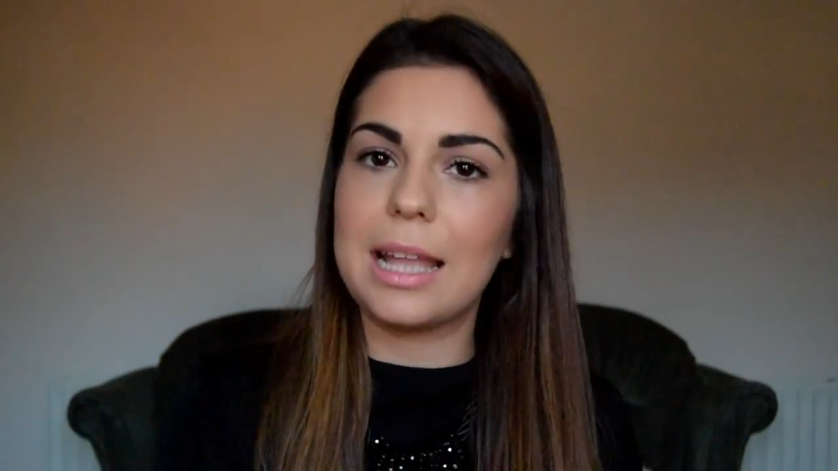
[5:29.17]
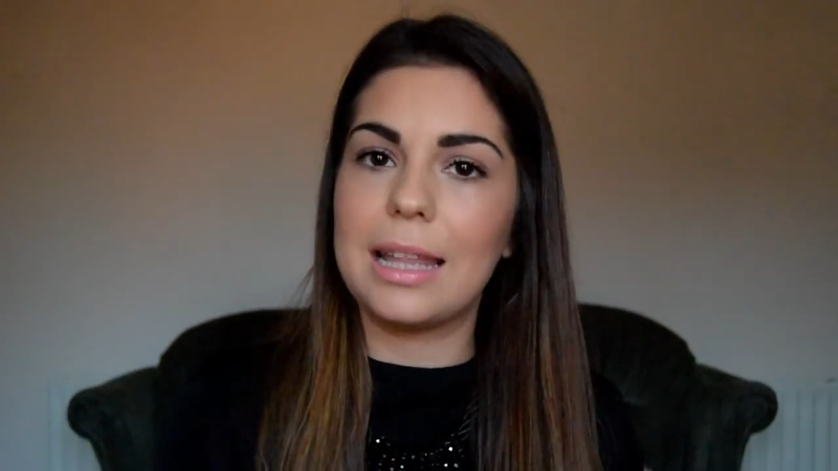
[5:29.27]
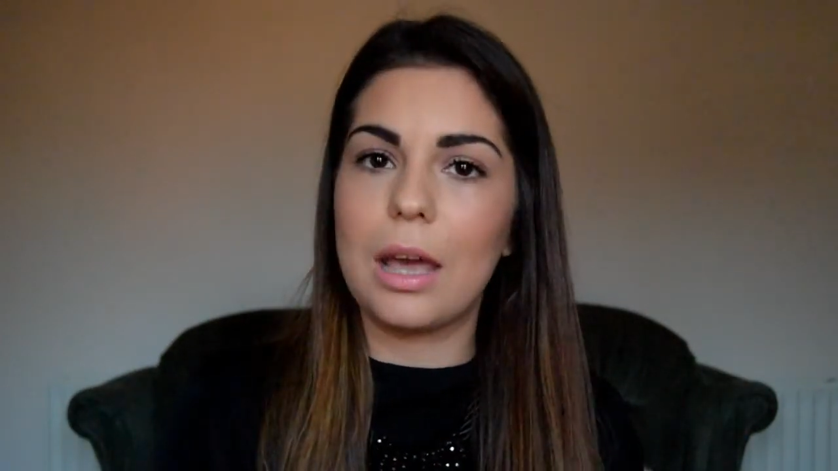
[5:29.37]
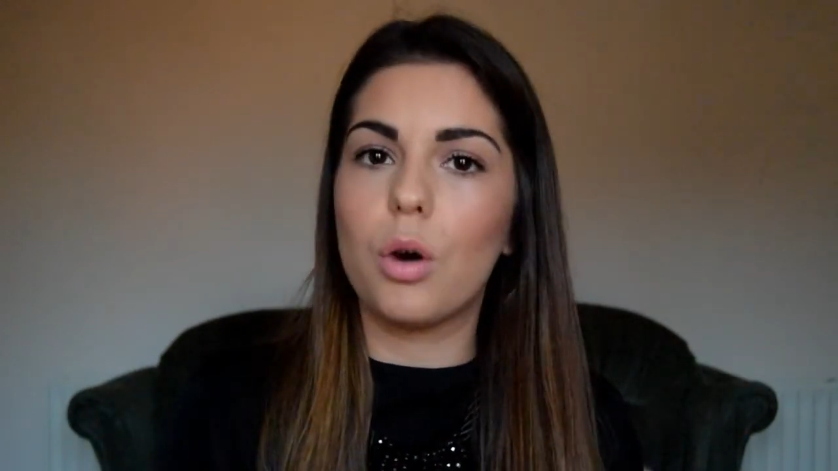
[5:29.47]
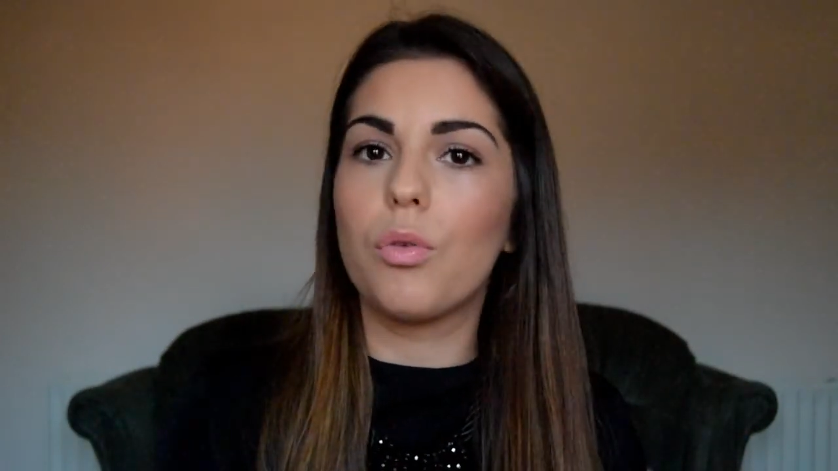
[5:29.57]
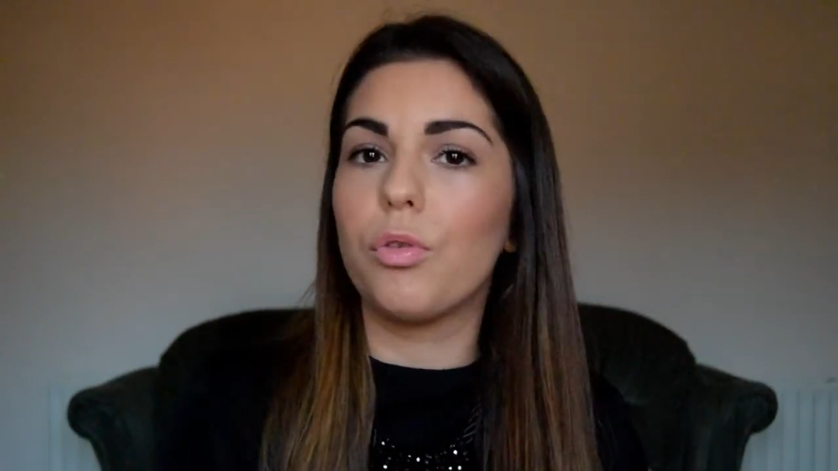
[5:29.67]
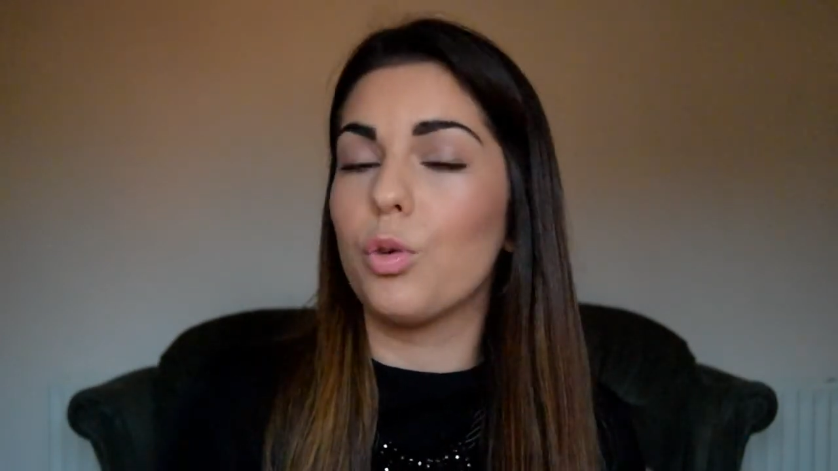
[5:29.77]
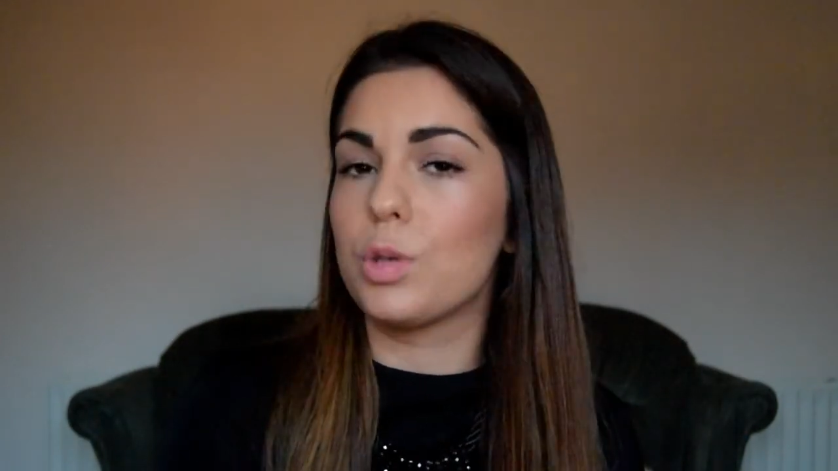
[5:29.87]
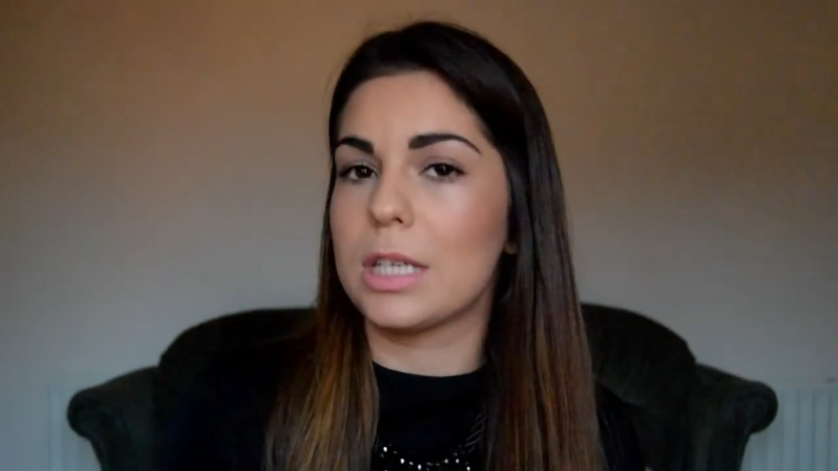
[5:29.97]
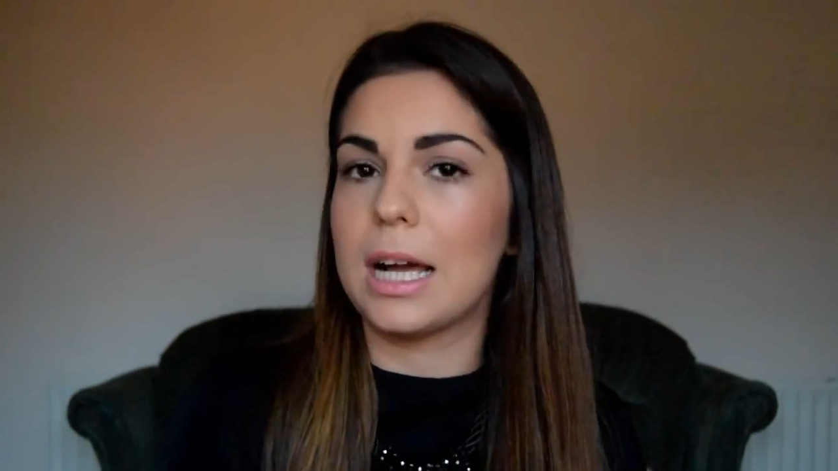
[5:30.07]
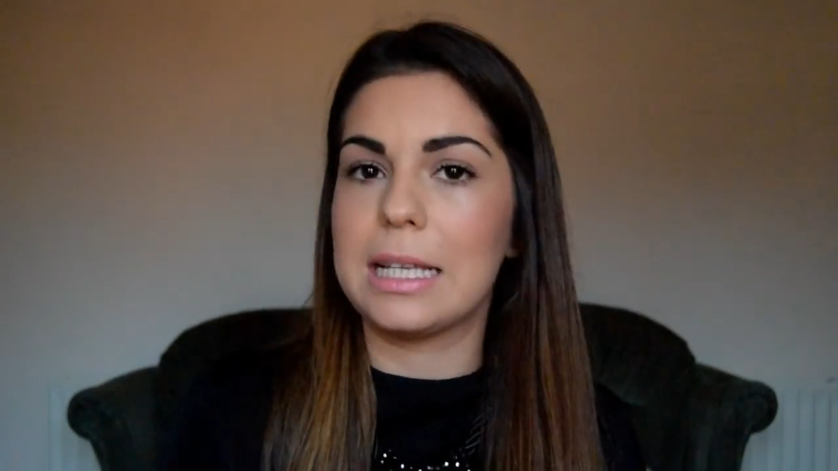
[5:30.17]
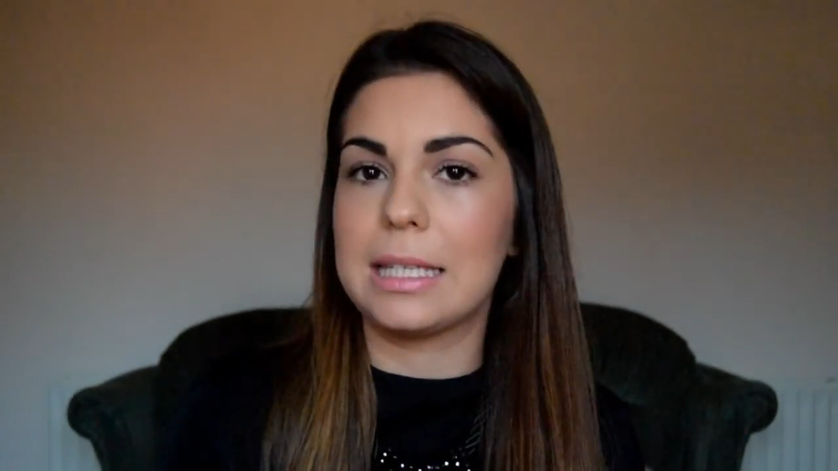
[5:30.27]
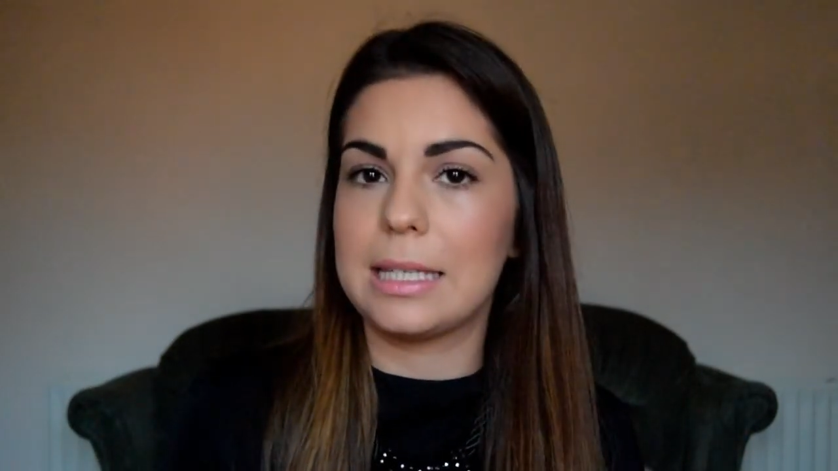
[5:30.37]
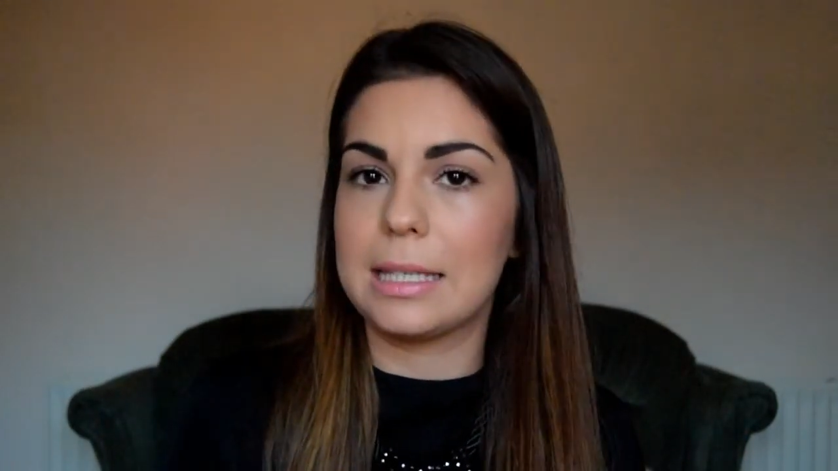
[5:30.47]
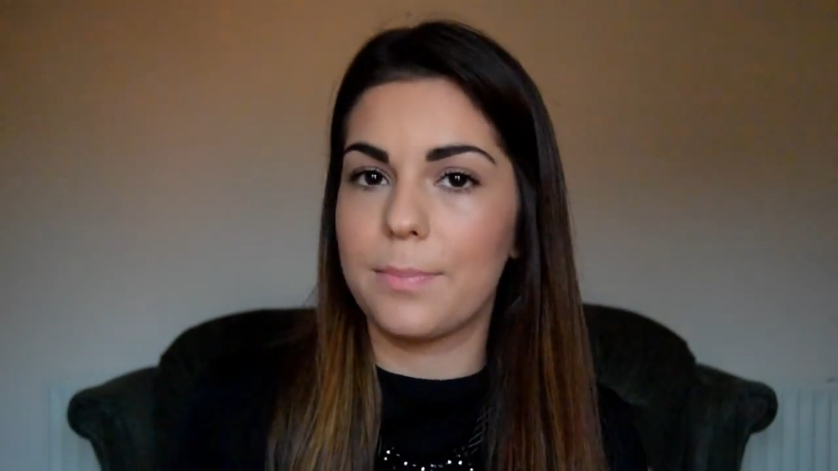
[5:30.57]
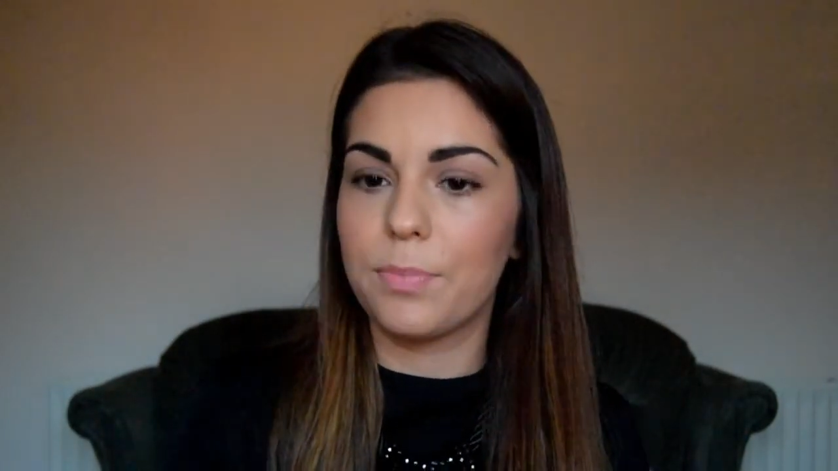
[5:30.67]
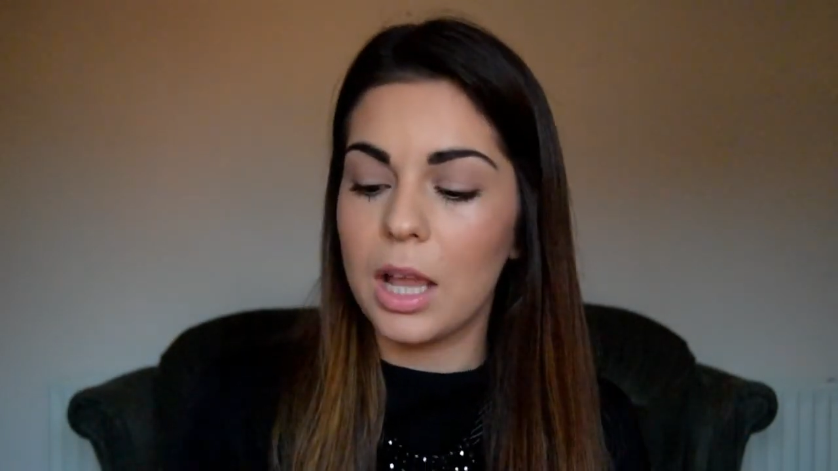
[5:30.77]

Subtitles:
and they're all full sizes.